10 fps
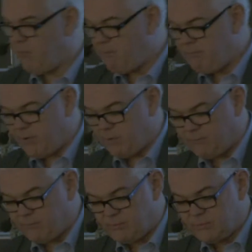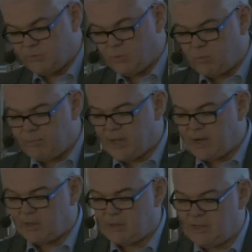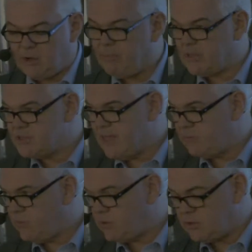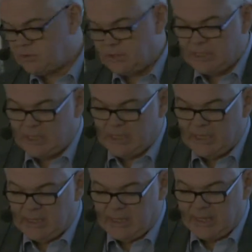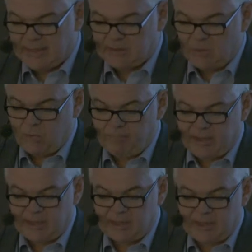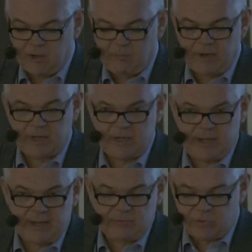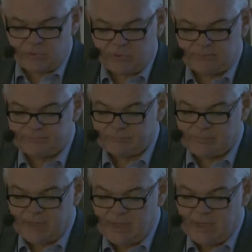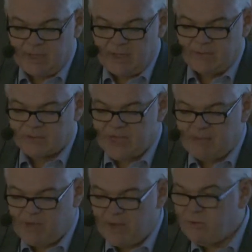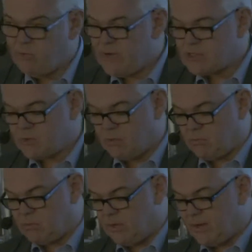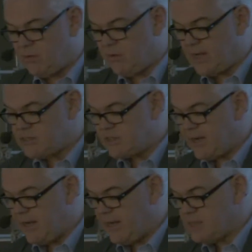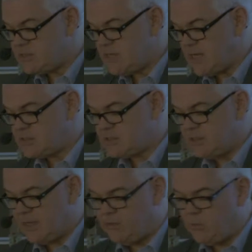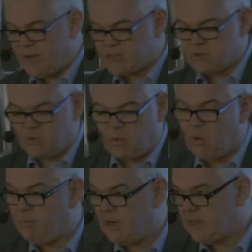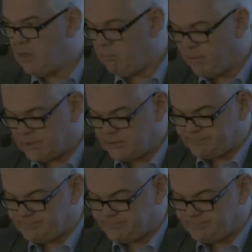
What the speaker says: member of European Geoparks Network and Global Geopark Network. The same year, UNESCO recognized Reykjanes as a UNESCO Global Geopark.